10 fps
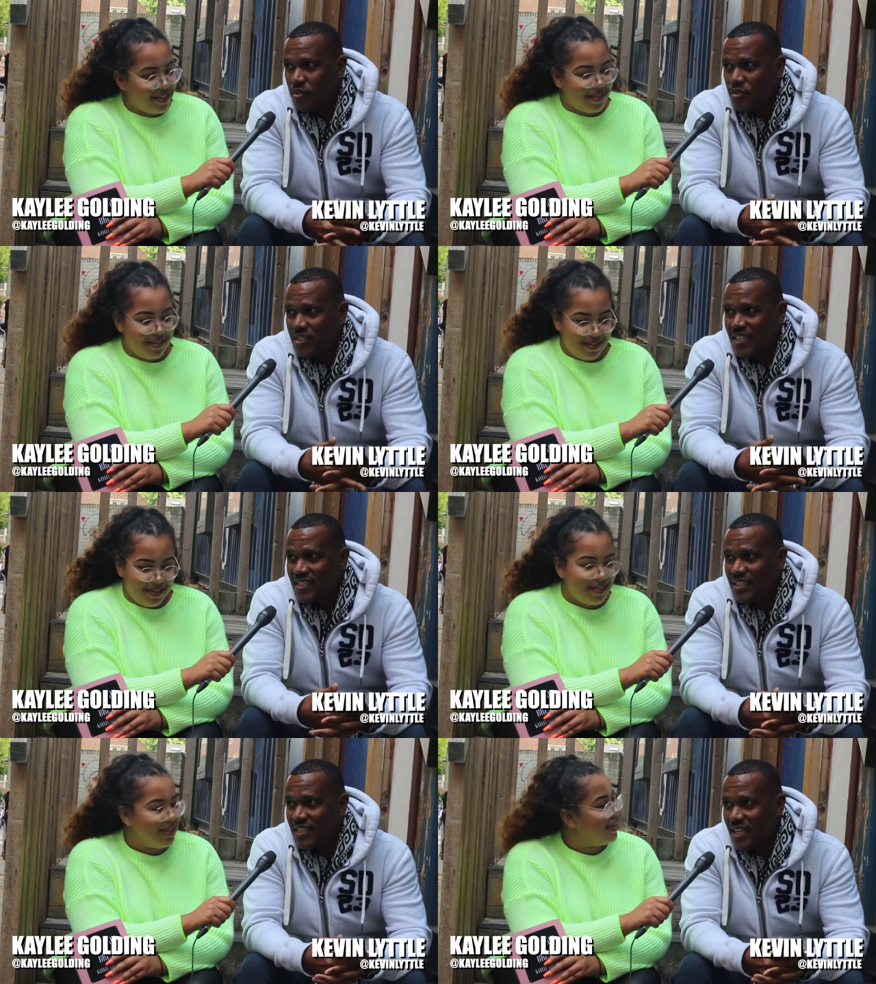Speaker 1: new
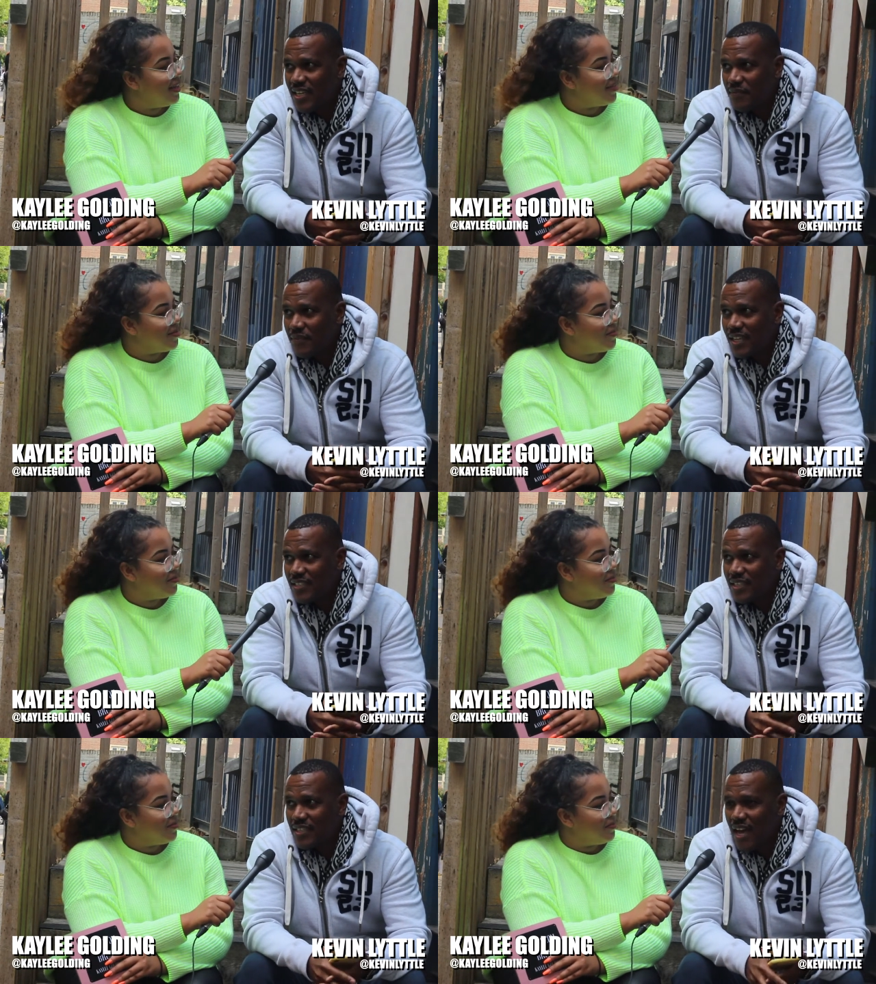things and
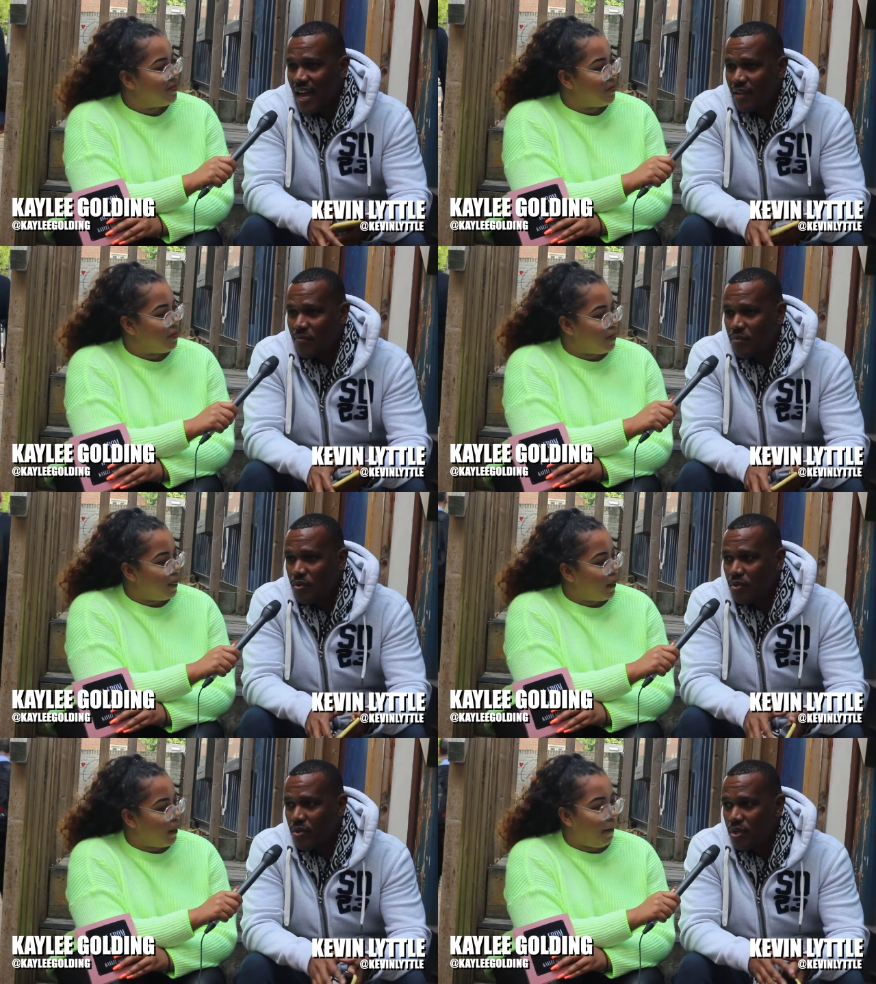innovate and add
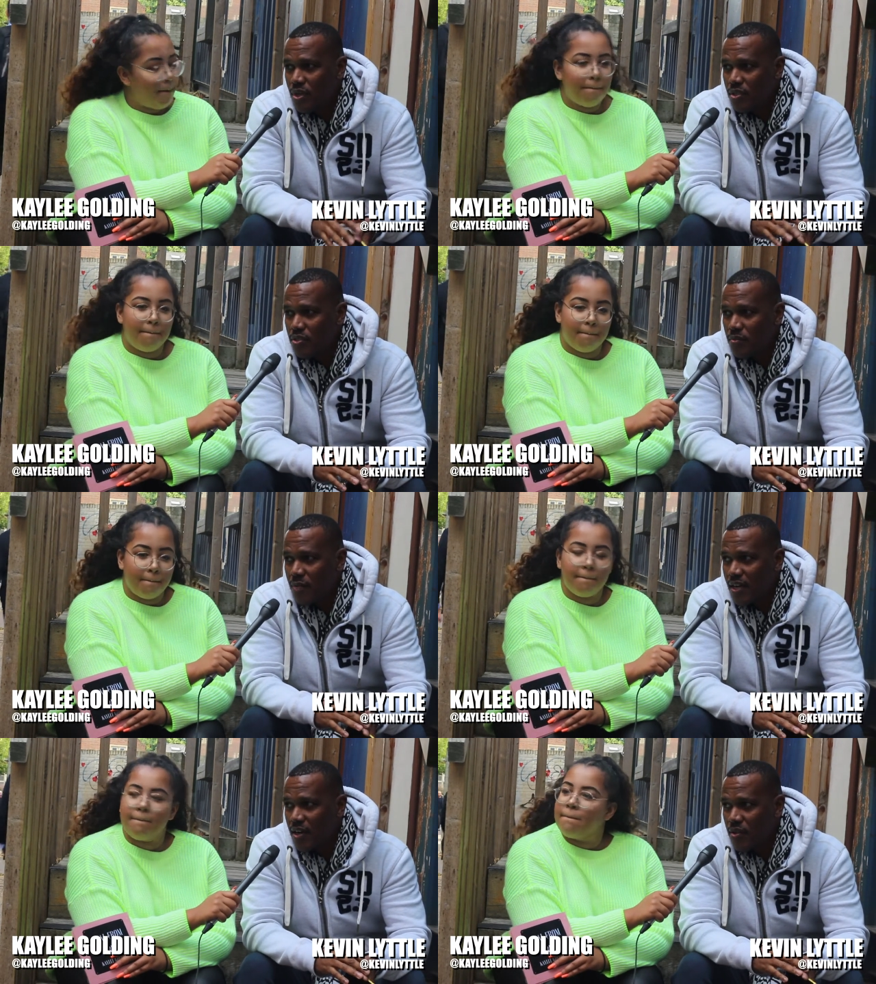more to
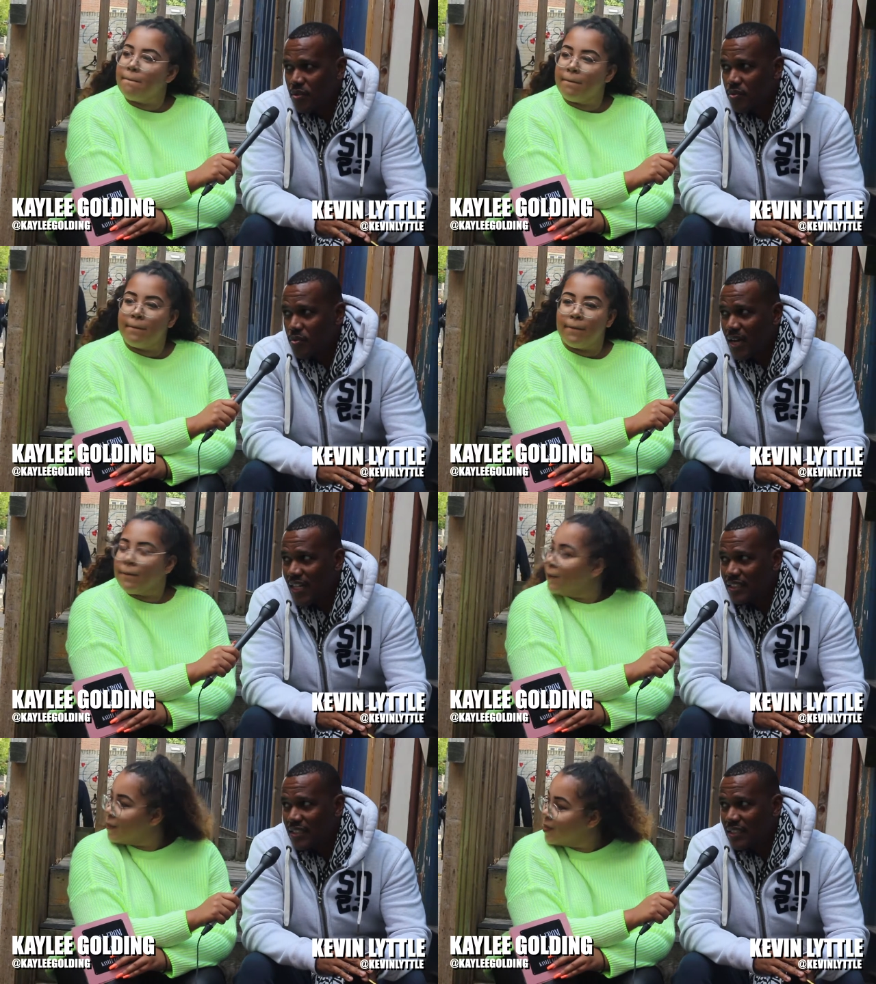my current
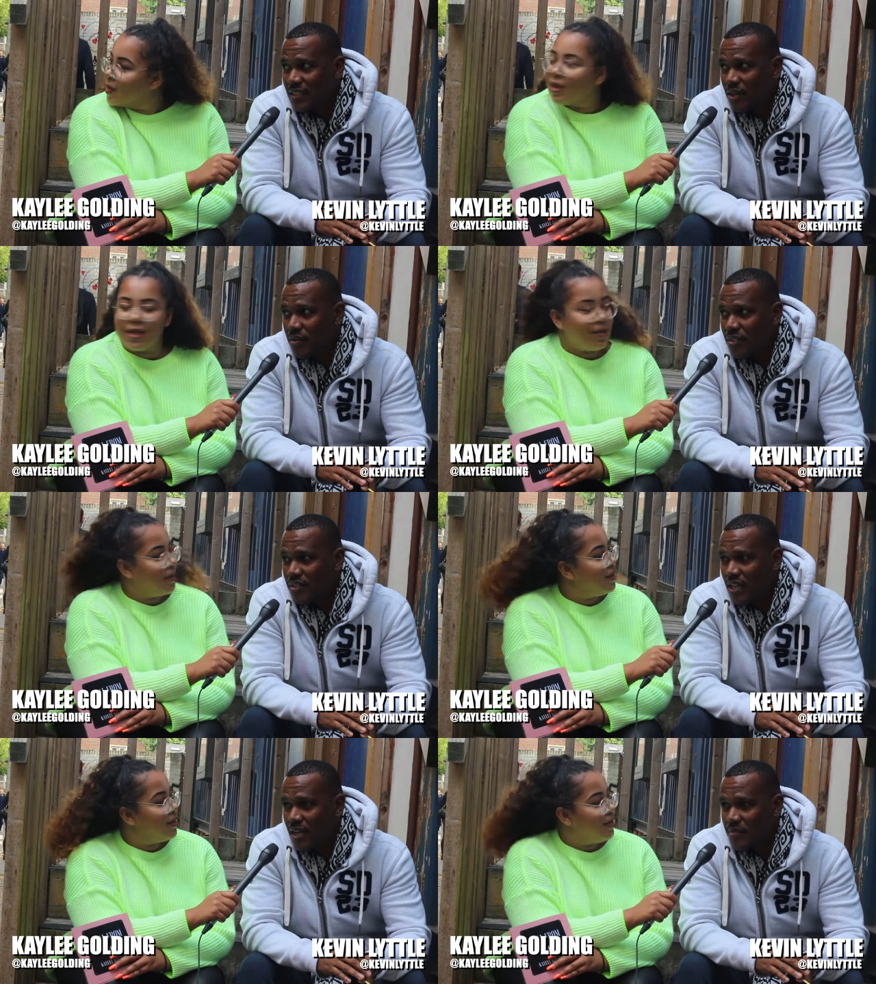wealth and
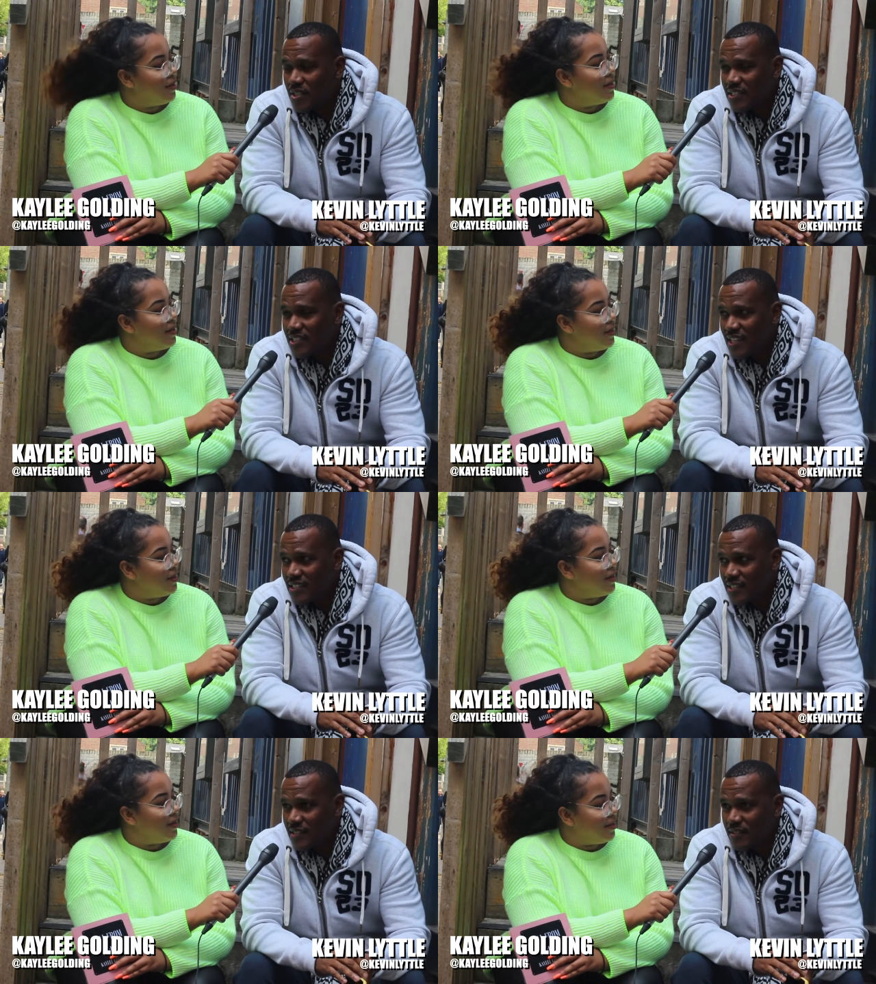current um,
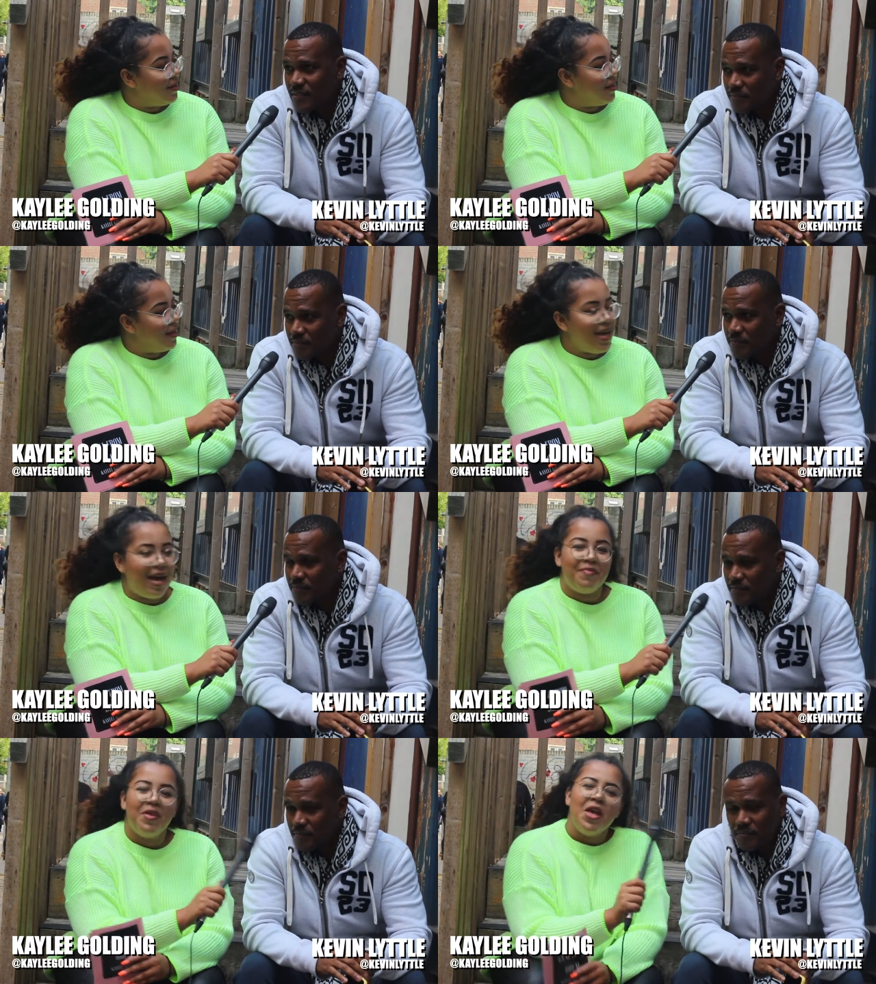successes.
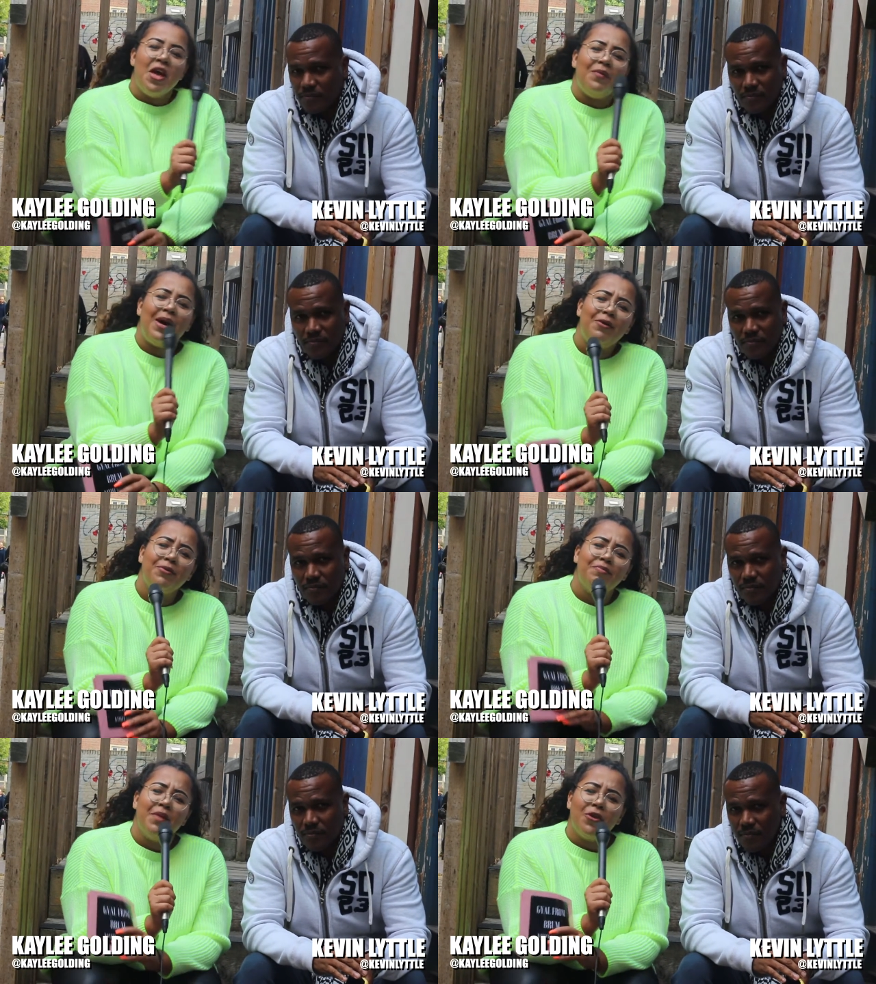
Speaker 2: Yeah.
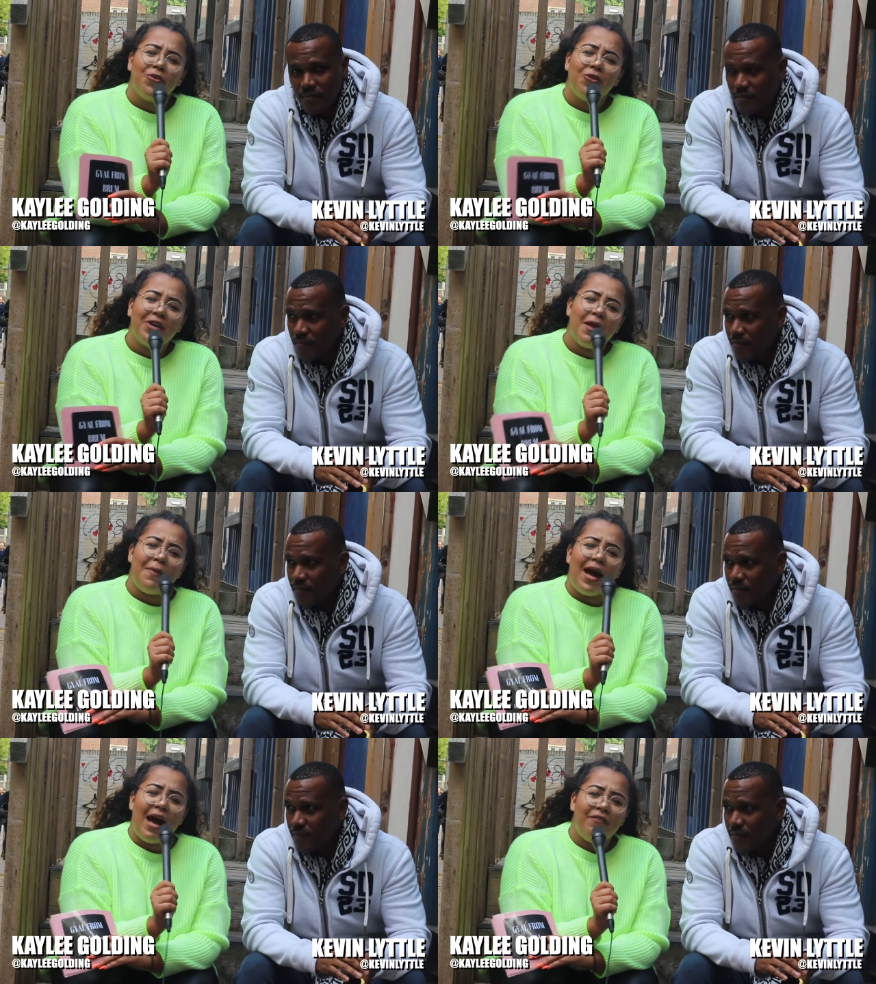Well, talking
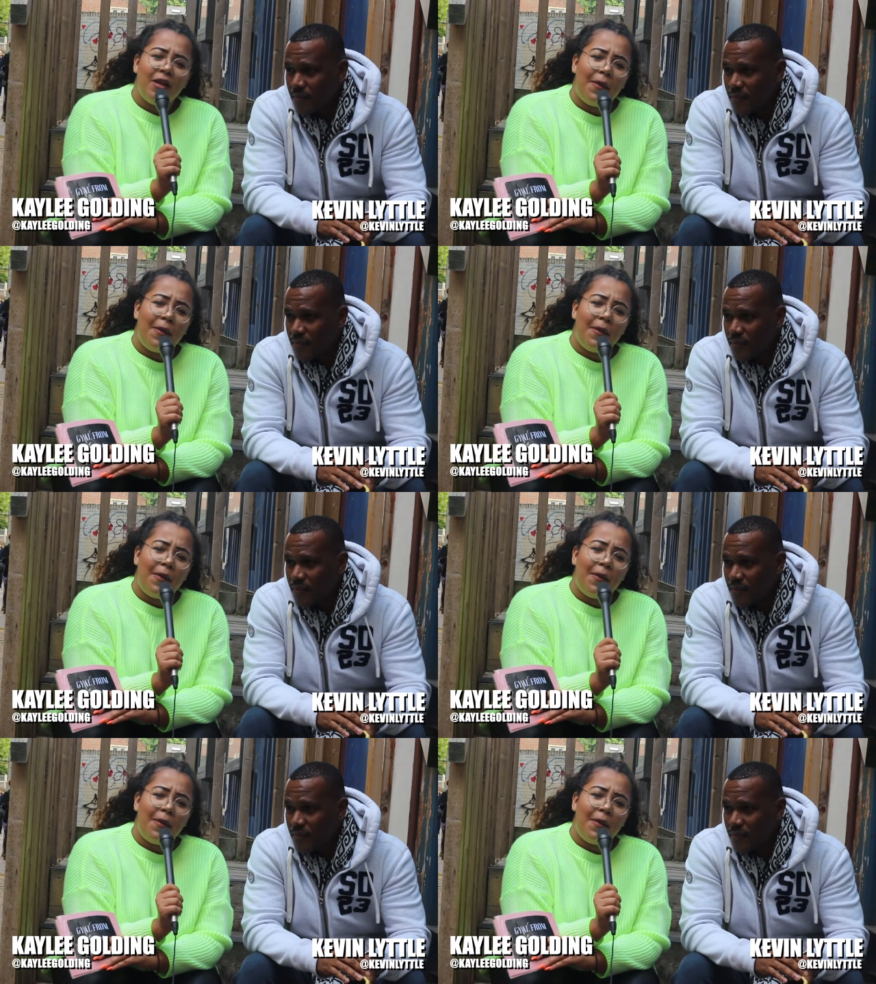about having a